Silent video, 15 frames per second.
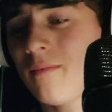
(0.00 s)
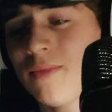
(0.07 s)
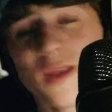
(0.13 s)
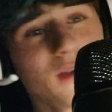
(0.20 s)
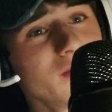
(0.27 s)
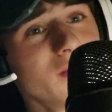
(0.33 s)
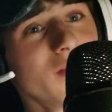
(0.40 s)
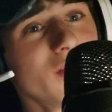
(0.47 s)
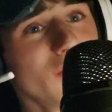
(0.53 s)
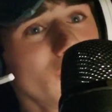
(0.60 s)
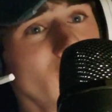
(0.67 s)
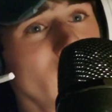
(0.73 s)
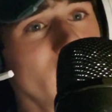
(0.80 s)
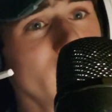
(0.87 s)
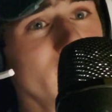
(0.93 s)
Next it says
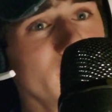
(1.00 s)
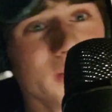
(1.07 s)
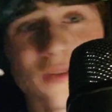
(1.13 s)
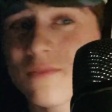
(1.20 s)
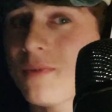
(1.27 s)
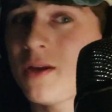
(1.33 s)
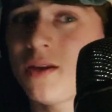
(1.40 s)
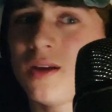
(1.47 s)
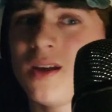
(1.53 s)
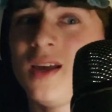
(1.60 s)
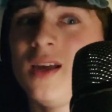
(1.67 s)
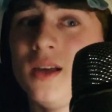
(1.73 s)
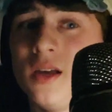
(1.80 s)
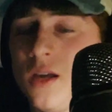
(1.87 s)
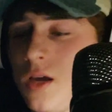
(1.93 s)
throttle on the list, but
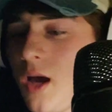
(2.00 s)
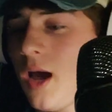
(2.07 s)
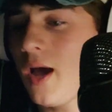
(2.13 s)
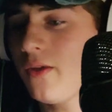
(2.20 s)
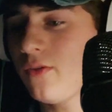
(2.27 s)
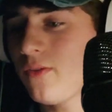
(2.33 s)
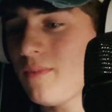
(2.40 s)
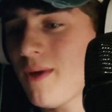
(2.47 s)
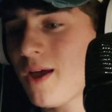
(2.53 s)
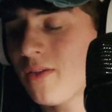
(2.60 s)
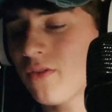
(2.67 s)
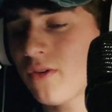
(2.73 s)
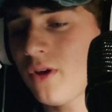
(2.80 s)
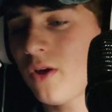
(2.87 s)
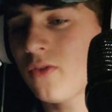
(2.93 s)
I do the
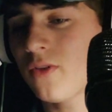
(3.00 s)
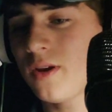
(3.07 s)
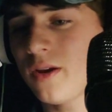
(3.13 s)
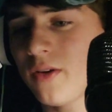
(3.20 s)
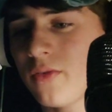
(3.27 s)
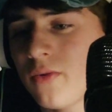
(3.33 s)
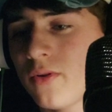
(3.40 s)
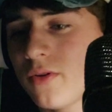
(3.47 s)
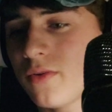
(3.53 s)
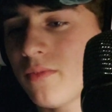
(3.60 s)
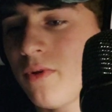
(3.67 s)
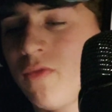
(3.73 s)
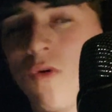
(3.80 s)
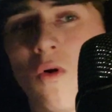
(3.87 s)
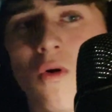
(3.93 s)
master and alternator switches
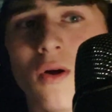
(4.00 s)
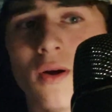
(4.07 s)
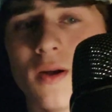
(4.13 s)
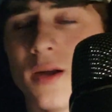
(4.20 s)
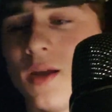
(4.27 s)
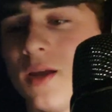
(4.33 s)
before,